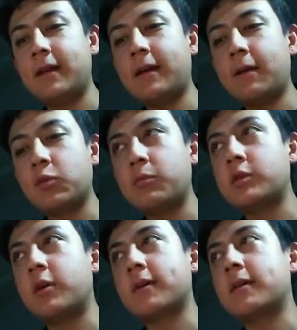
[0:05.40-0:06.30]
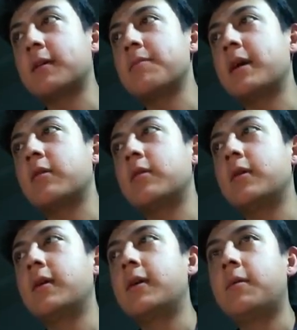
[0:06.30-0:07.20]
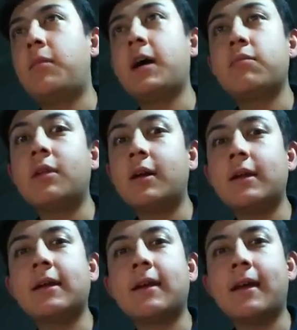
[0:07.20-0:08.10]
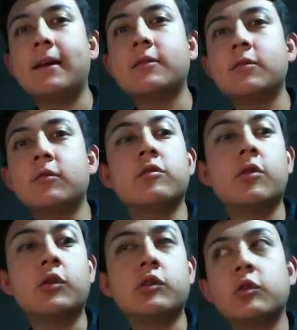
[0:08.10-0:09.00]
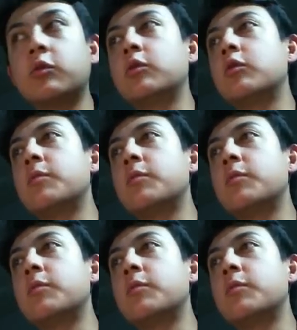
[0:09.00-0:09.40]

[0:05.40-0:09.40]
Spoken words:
Today I'm going to be talking about pipelining, hazards, and also a